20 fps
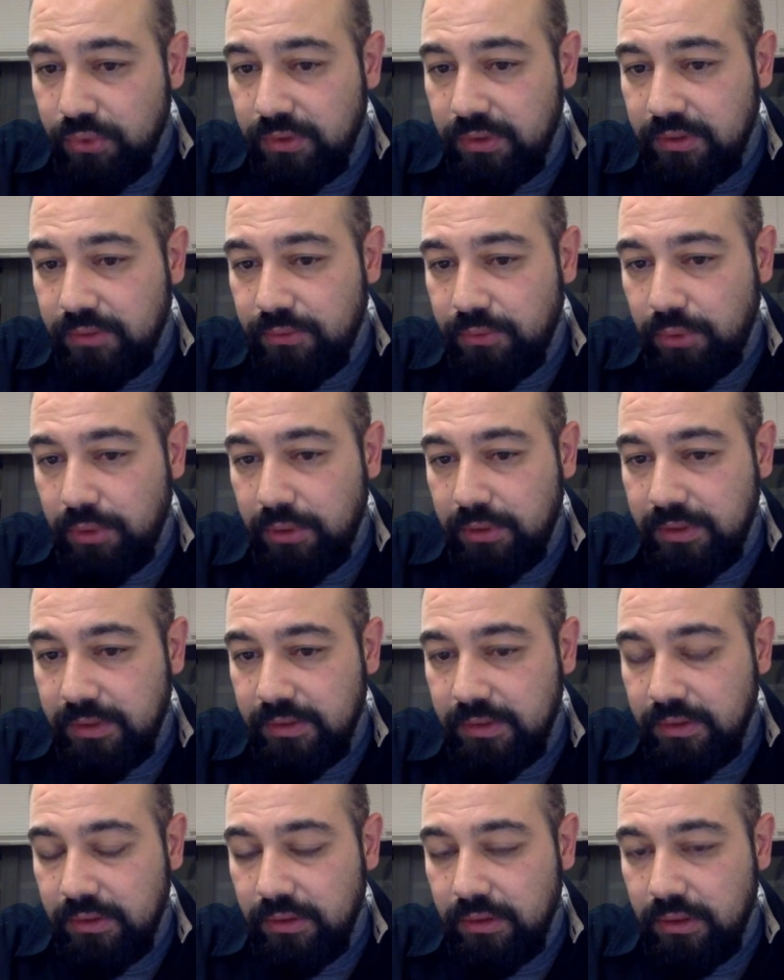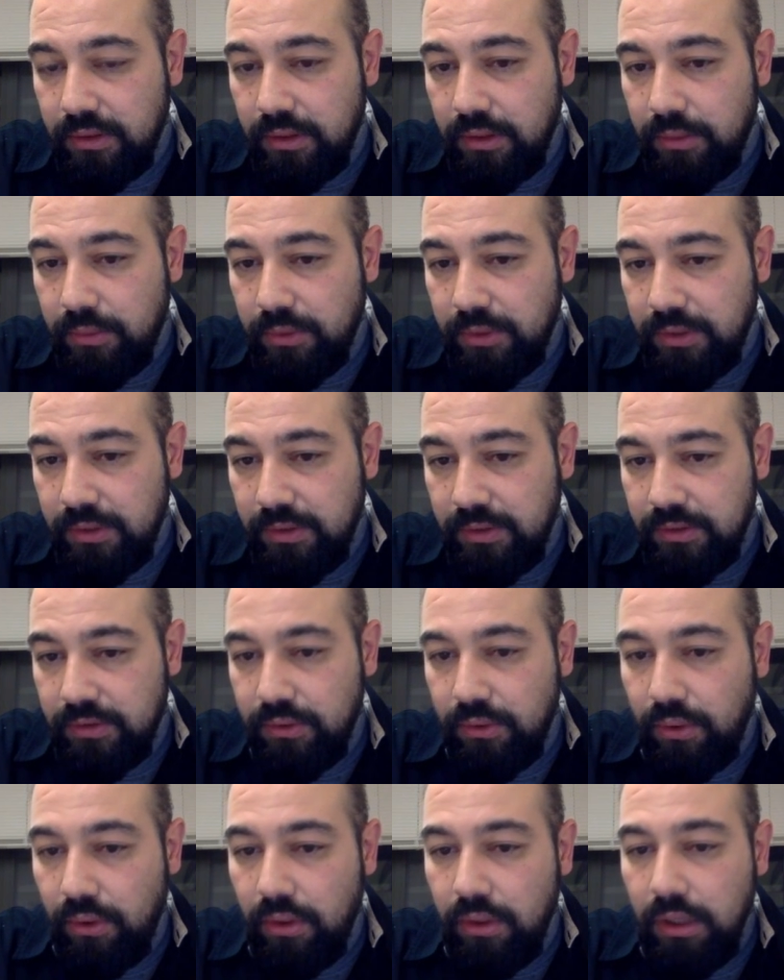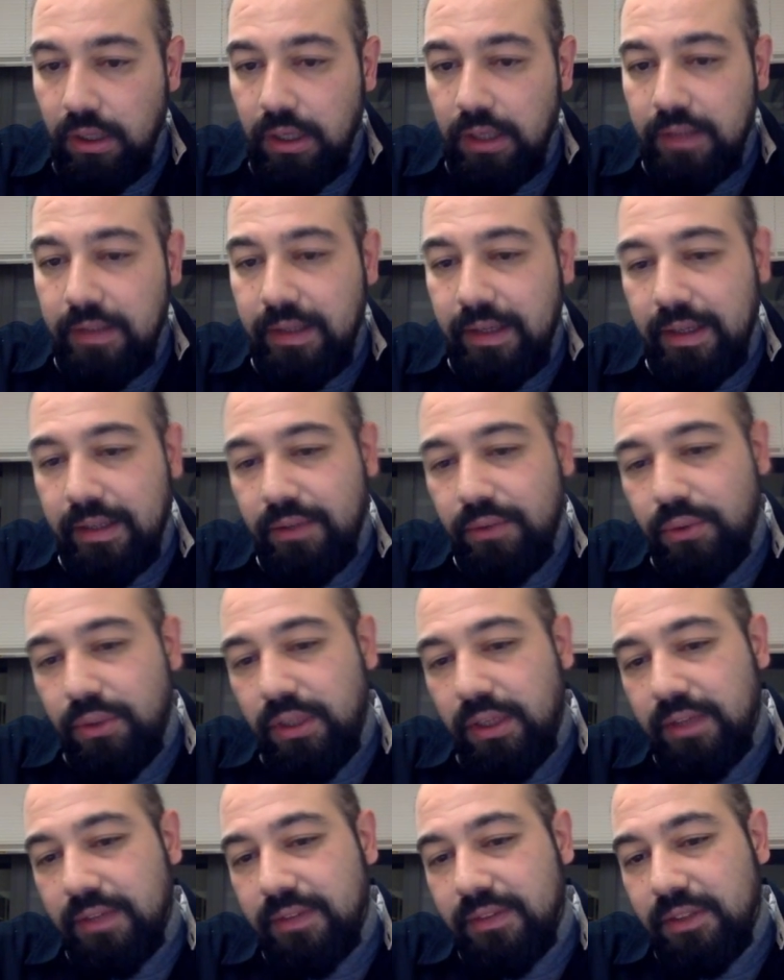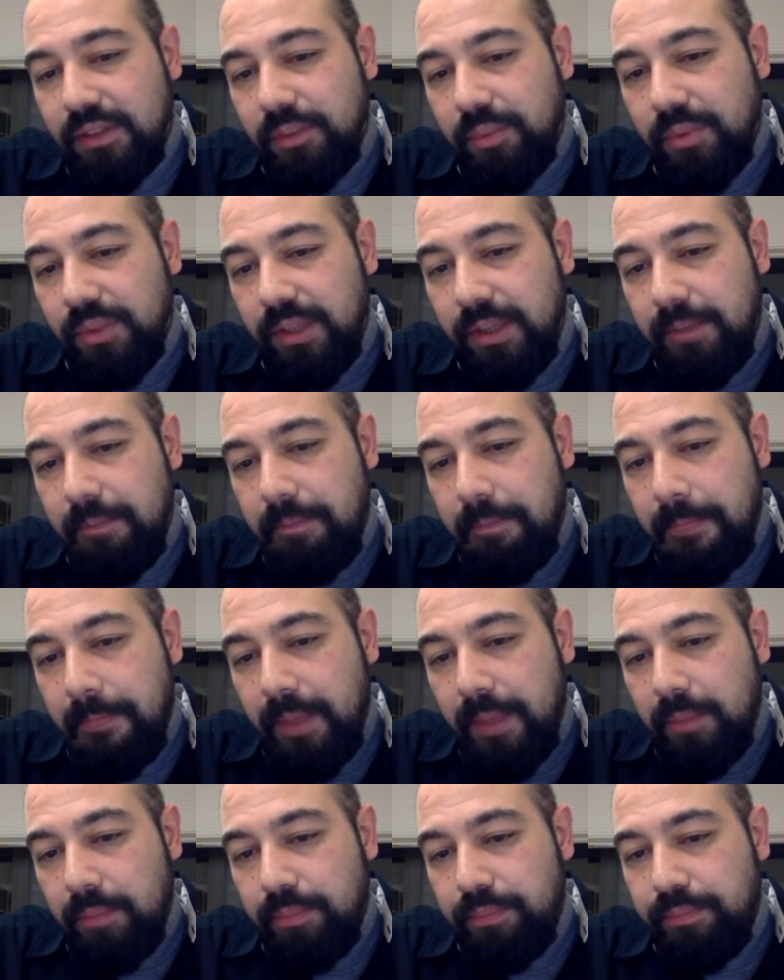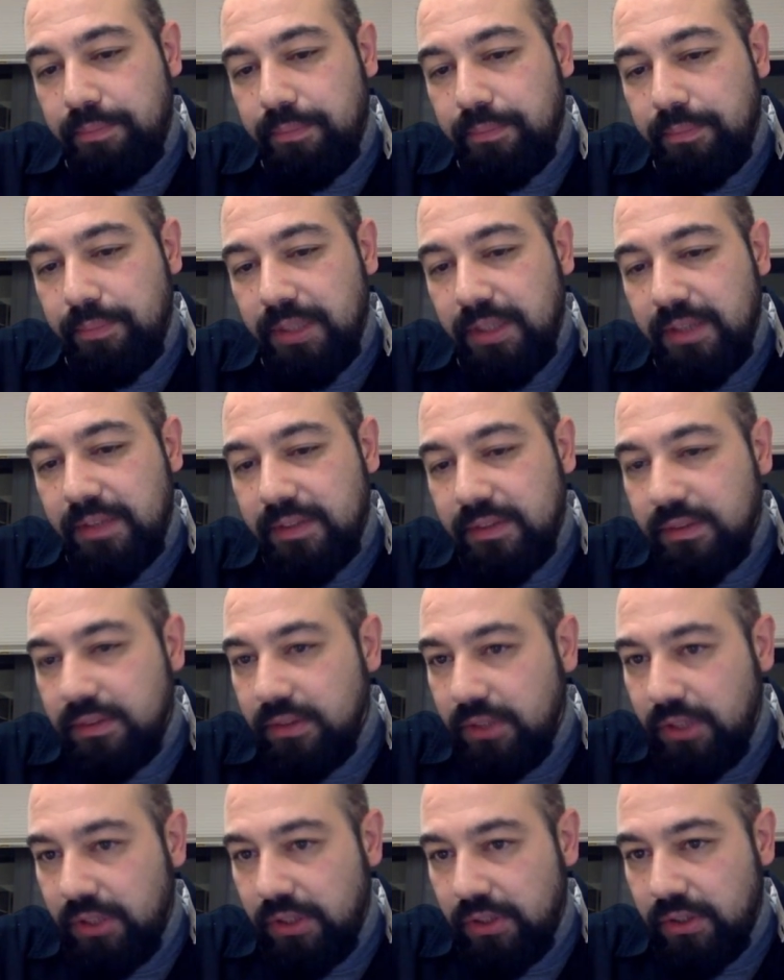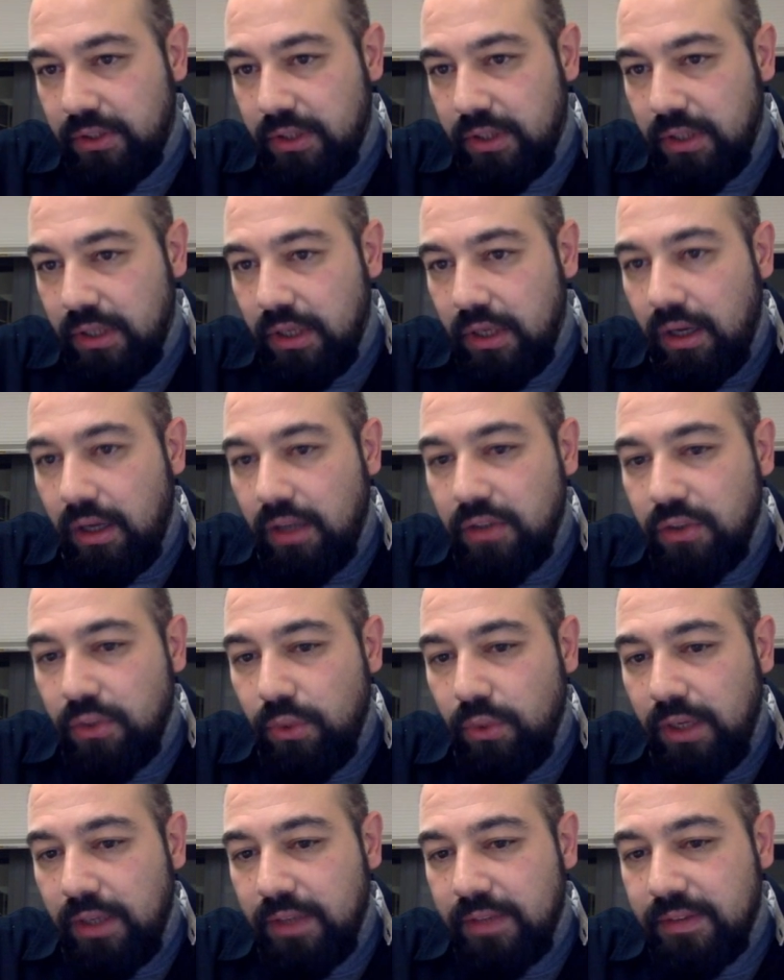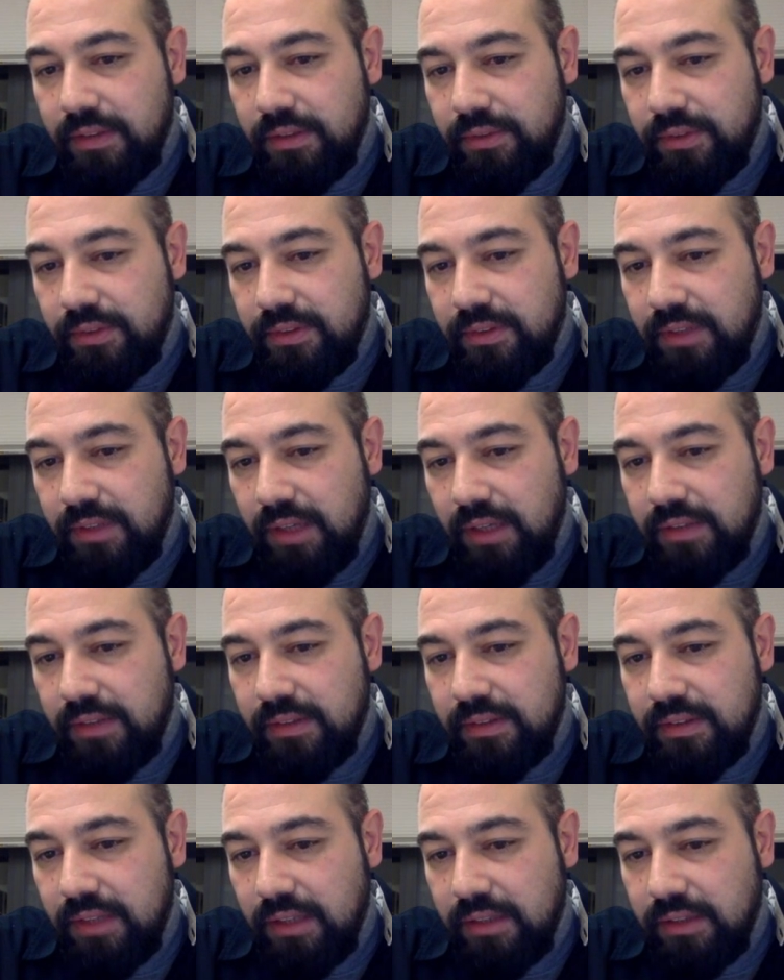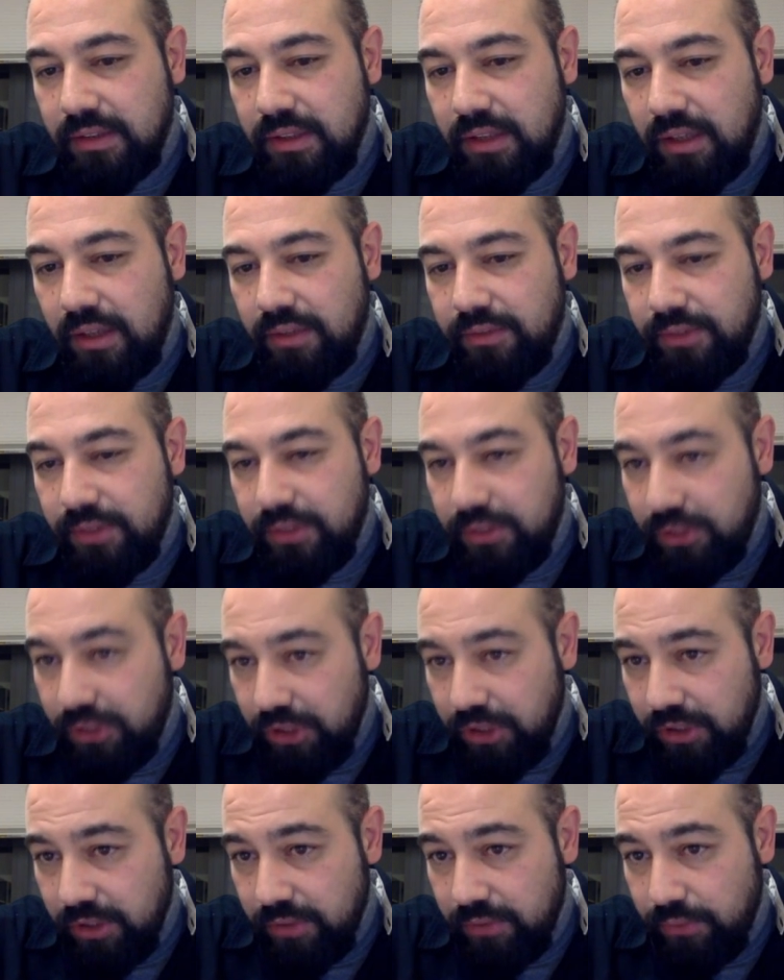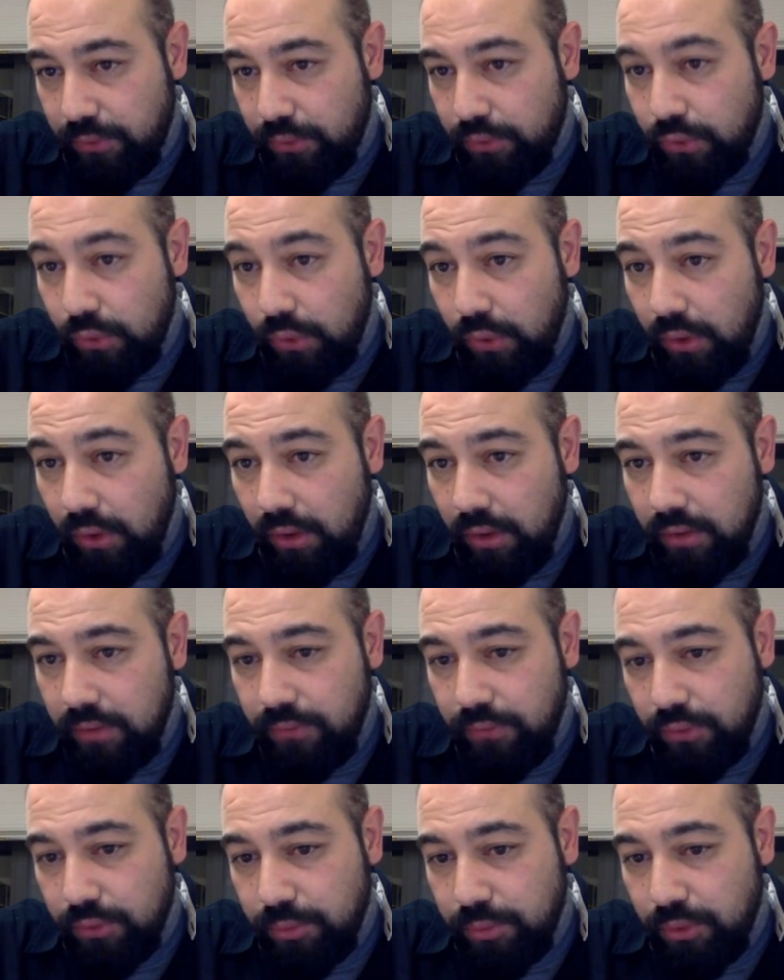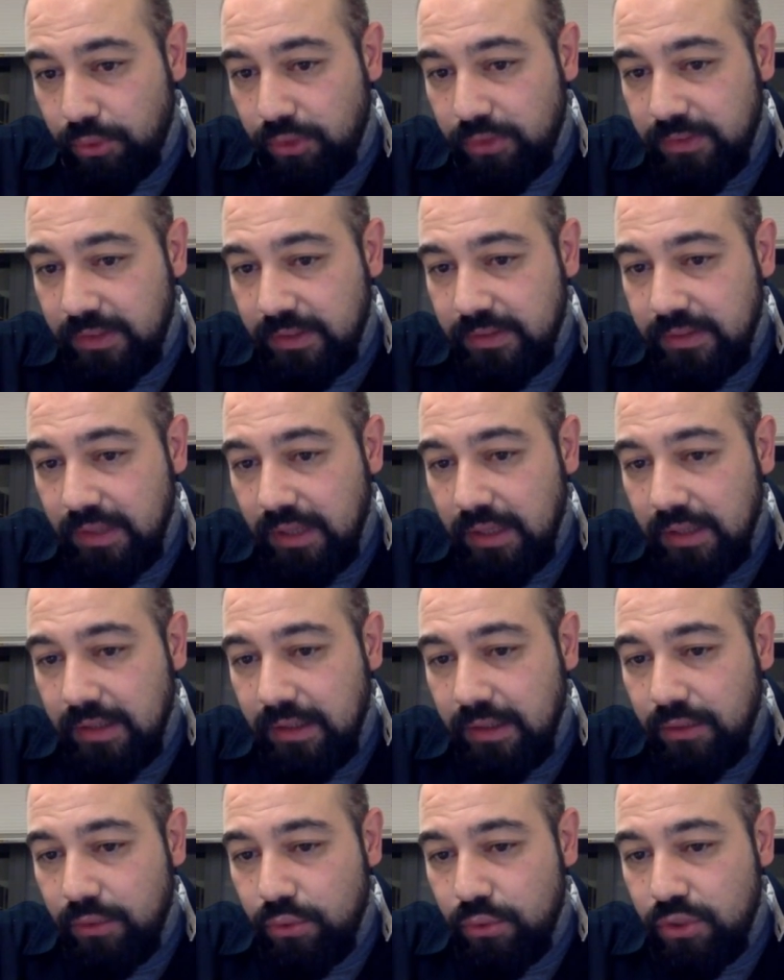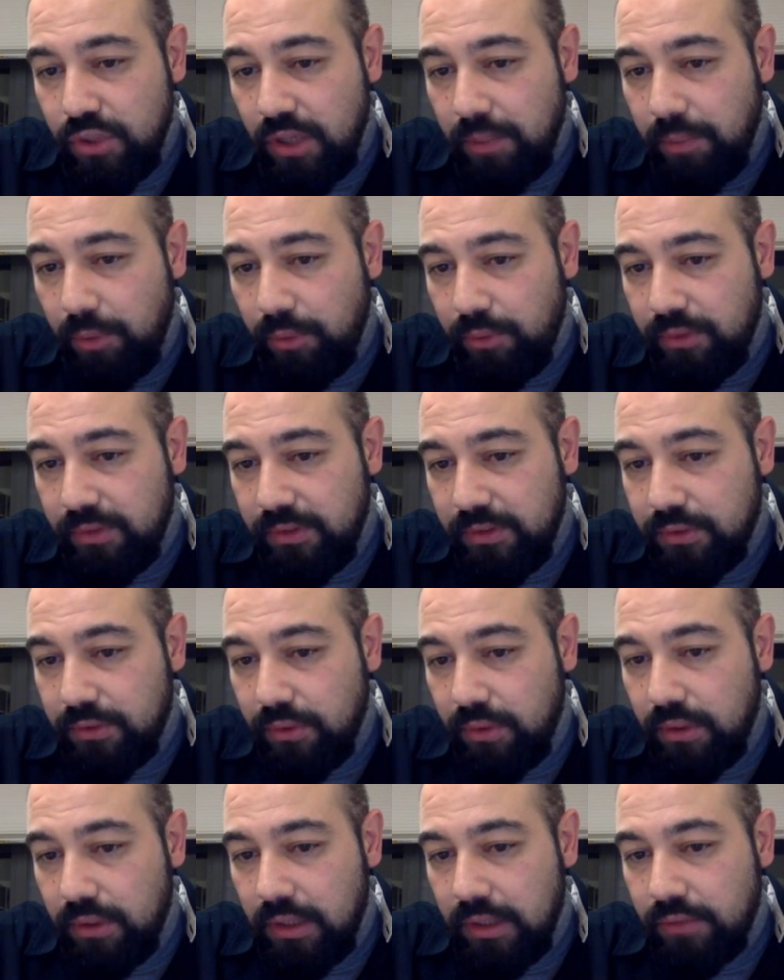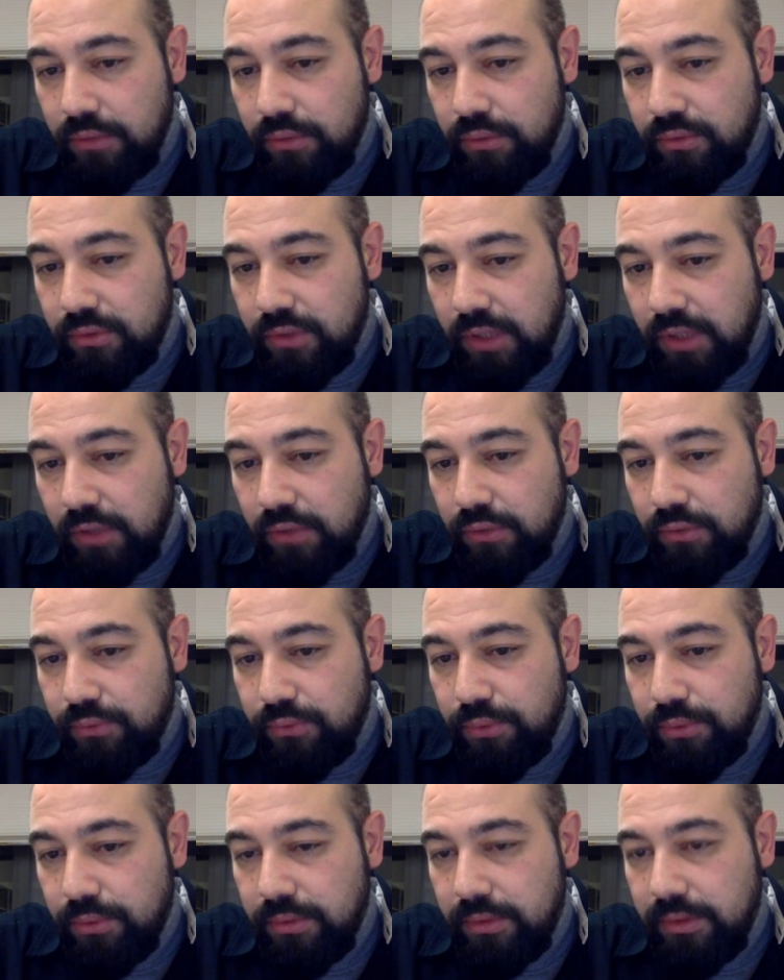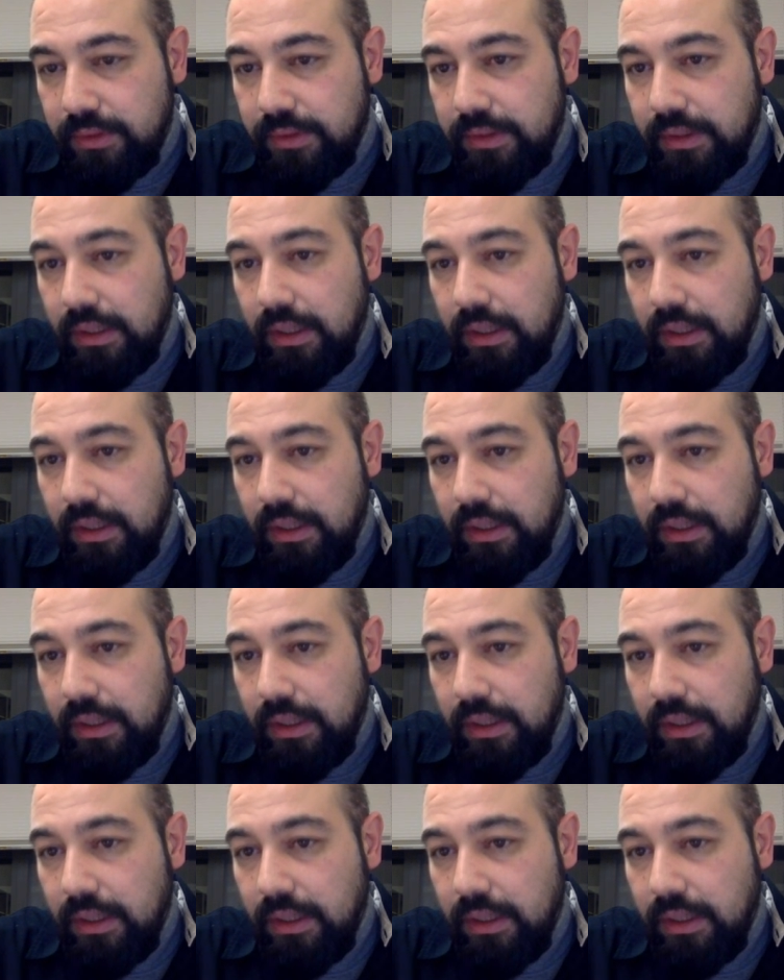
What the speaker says: this process in within this hole, then you can simply place it in here. Otherwise, if the size is not enough in here for the hole, for the process, then you jump over this hole and you try to put it